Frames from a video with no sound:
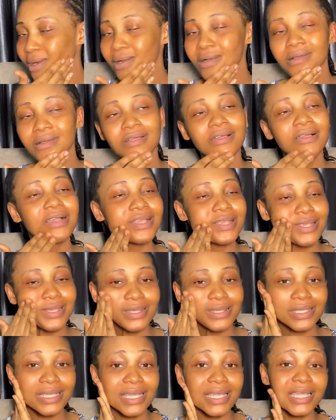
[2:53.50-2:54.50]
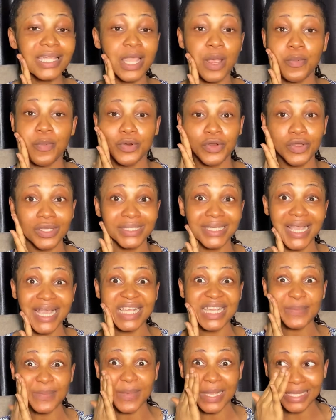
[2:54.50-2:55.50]
Because skincare products are
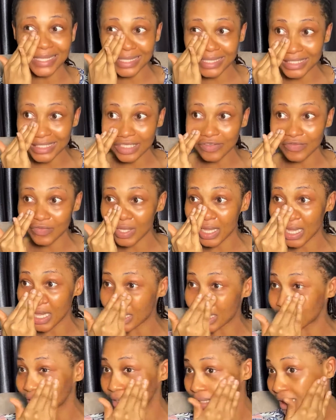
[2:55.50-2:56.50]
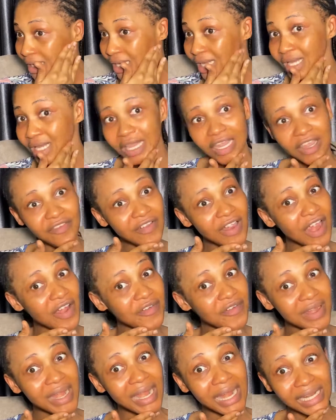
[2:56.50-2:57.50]
expensive. Then if I
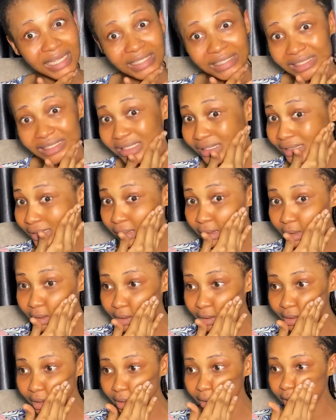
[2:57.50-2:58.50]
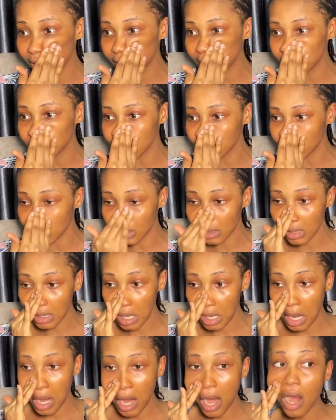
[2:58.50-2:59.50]
react, guys,
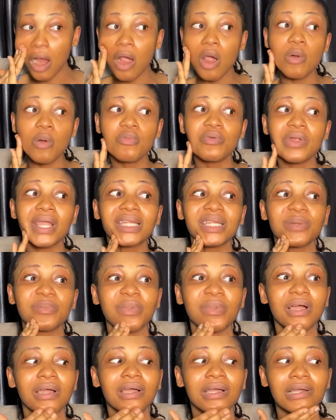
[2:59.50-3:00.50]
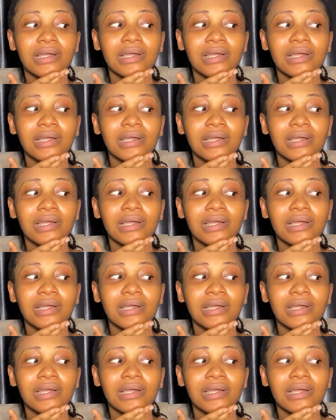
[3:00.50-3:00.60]
I'll break the bank.